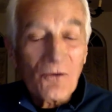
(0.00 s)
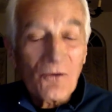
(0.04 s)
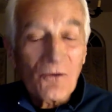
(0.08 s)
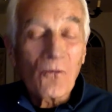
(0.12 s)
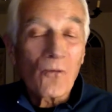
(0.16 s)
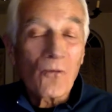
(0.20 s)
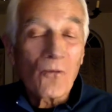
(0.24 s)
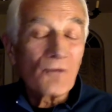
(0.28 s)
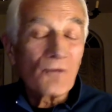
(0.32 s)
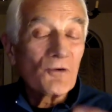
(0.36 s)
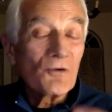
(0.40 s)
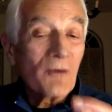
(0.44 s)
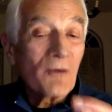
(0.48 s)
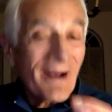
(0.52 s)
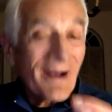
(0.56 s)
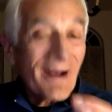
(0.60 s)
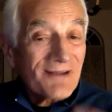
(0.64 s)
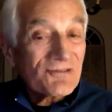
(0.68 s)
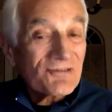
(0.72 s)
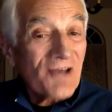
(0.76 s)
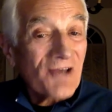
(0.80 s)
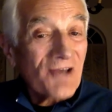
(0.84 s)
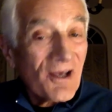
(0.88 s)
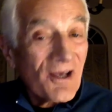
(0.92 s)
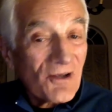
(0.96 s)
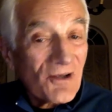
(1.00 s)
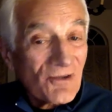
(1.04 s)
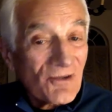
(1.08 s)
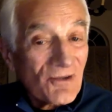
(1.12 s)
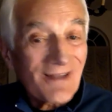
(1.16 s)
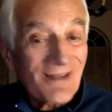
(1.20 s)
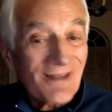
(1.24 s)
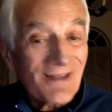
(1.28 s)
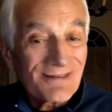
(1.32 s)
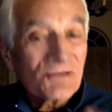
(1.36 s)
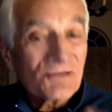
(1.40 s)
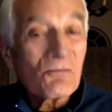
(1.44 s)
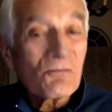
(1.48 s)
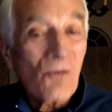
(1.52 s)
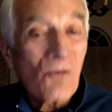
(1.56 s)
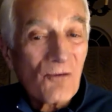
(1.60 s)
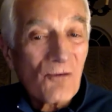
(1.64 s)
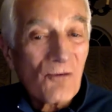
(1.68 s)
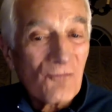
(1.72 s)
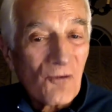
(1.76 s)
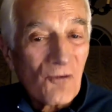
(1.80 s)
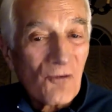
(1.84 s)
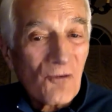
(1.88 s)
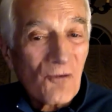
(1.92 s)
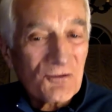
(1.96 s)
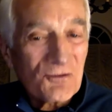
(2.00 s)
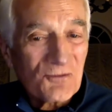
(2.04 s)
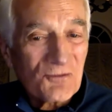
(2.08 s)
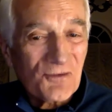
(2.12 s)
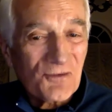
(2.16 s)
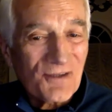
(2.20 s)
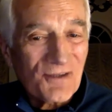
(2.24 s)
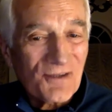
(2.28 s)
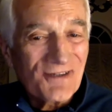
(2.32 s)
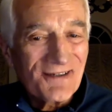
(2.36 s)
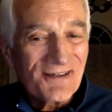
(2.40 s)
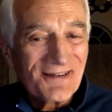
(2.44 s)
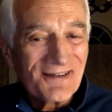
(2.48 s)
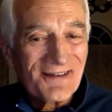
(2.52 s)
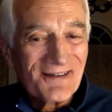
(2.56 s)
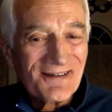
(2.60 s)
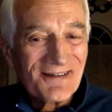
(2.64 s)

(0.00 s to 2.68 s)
or you exhale a little more forcefully,